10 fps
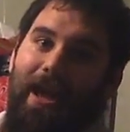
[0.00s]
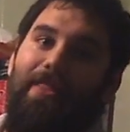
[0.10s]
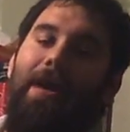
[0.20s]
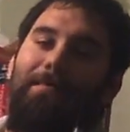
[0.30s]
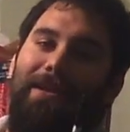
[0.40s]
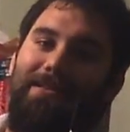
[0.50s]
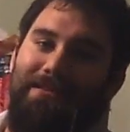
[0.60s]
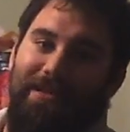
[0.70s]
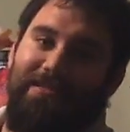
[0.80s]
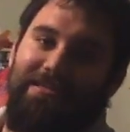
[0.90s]
and that
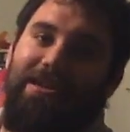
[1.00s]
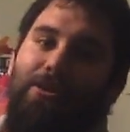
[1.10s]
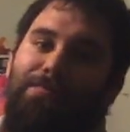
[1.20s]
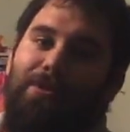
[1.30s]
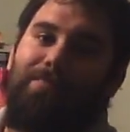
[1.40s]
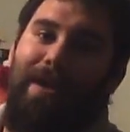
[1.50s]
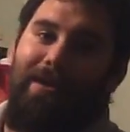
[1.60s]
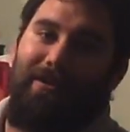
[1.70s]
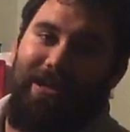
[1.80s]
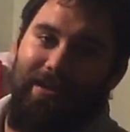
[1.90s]
means the casino or
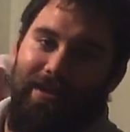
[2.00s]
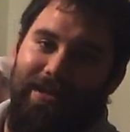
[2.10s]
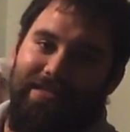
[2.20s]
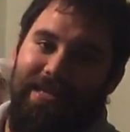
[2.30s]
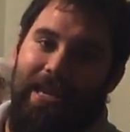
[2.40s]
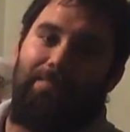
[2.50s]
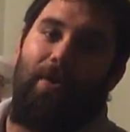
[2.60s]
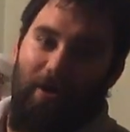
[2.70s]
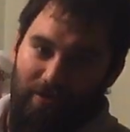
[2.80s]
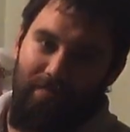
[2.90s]
bookmaker gets to keep
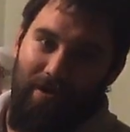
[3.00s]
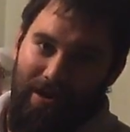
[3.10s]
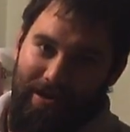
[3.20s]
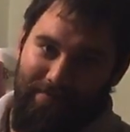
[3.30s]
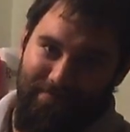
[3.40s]
all the money.